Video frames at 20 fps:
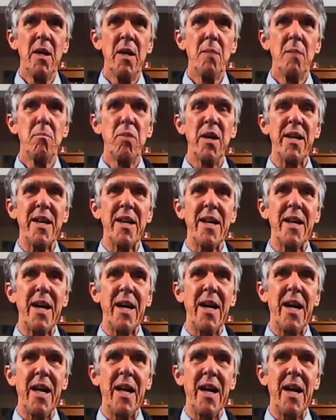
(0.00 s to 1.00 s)
but
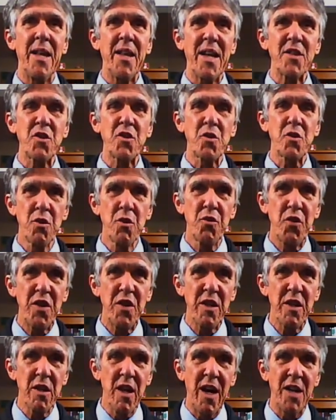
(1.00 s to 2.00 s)
that's true
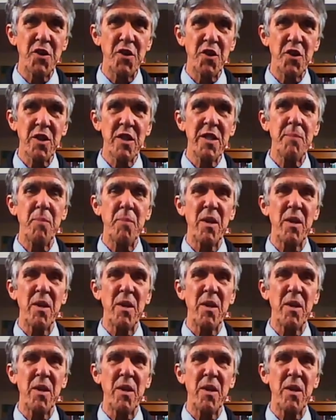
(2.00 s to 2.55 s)
theologically,